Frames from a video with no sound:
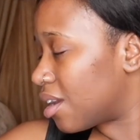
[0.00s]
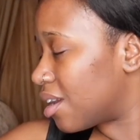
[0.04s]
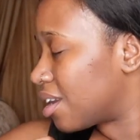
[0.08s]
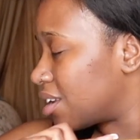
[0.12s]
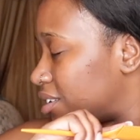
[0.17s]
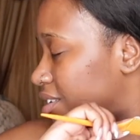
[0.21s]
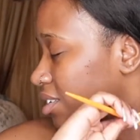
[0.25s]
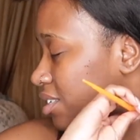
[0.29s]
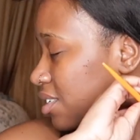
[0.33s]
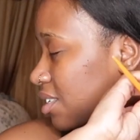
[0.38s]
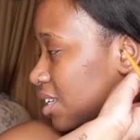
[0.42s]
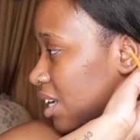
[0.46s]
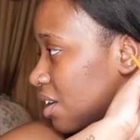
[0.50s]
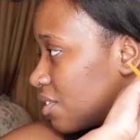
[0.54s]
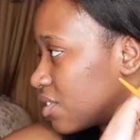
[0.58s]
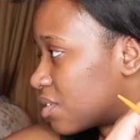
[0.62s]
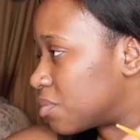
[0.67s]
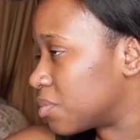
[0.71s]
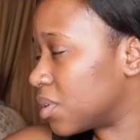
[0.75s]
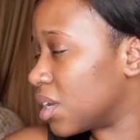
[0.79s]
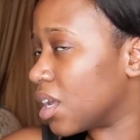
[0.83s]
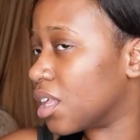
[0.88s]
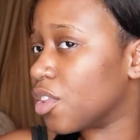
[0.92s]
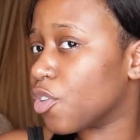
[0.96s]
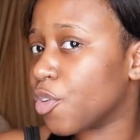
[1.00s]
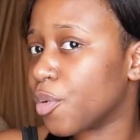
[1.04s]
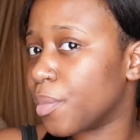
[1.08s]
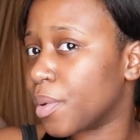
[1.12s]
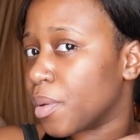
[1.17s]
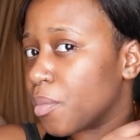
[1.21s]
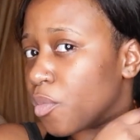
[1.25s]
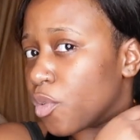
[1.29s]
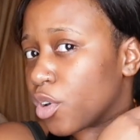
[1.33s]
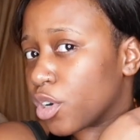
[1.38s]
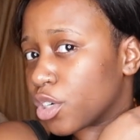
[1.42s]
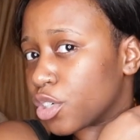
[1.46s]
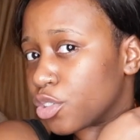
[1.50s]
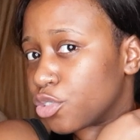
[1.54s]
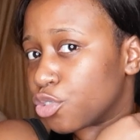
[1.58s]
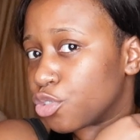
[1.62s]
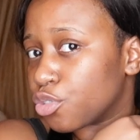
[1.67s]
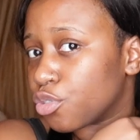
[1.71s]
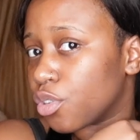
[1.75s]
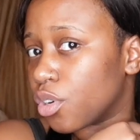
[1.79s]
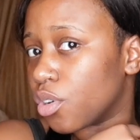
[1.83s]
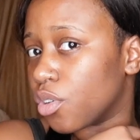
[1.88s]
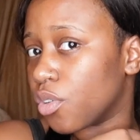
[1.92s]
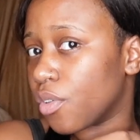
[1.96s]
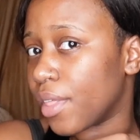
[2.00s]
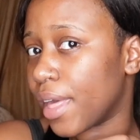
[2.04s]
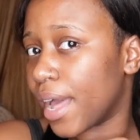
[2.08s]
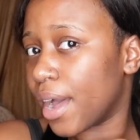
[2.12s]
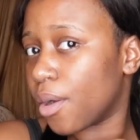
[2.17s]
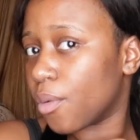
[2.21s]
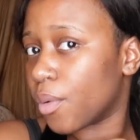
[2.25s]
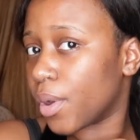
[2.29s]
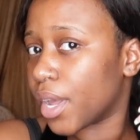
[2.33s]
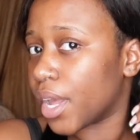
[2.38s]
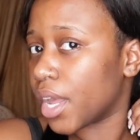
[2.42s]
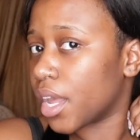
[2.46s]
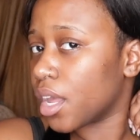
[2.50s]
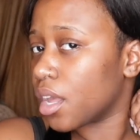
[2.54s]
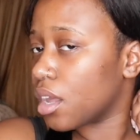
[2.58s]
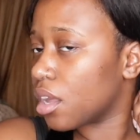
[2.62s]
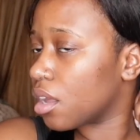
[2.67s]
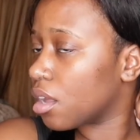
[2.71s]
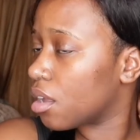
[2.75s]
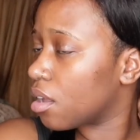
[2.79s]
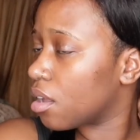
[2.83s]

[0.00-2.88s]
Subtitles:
it just gives me a little bit more control that way.